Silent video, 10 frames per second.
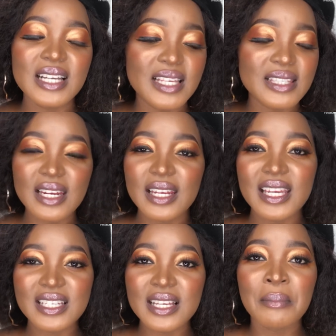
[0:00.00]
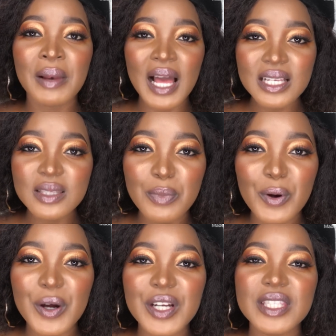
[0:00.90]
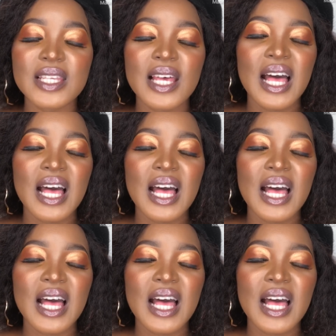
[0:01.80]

I started getting black spots.